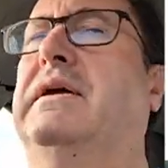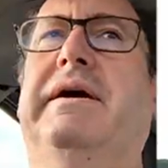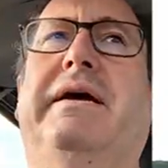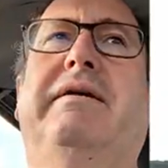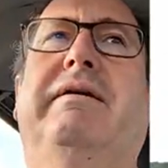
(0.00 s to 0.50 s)

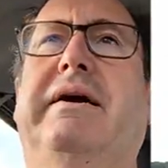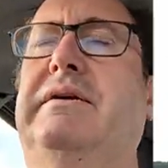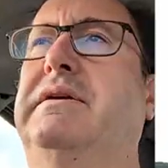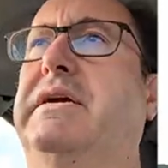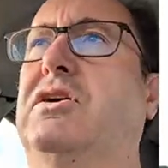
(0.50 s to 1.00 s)
Anyway,
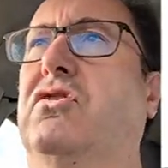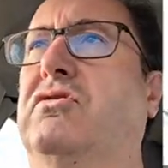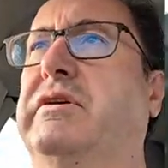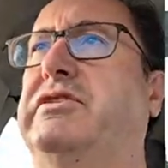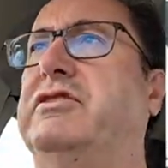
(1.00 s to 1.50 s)
in
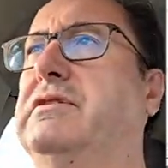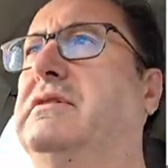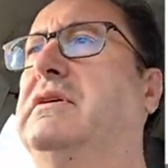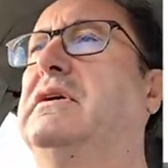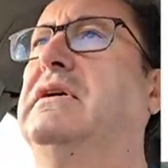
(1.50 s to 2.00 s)
Congress,
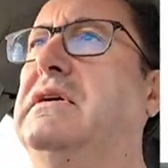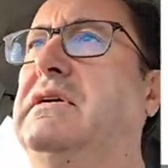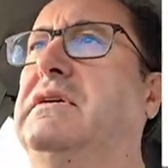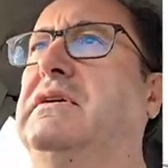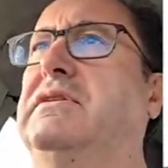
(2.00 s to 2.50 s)

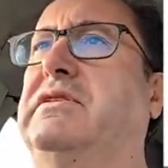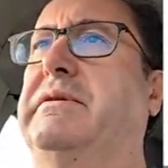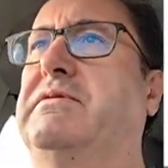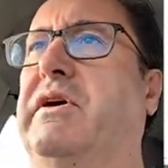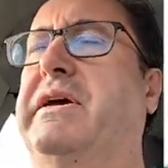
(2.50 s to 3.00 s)

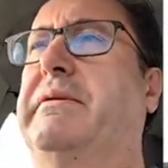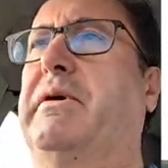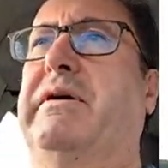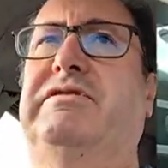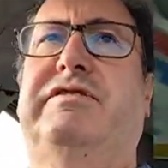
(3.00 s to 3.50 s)
seems like you
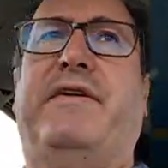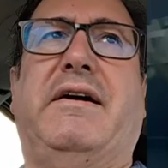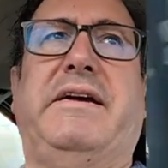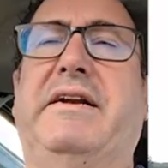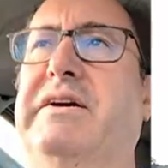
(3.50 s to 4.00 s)
might have just
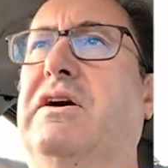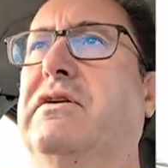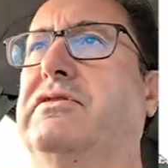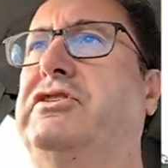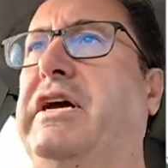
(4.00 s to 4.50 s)
found it in a
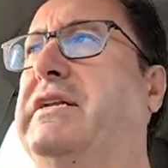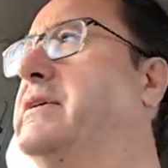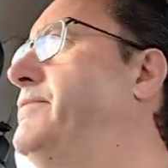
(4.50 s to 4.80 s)
garden shed.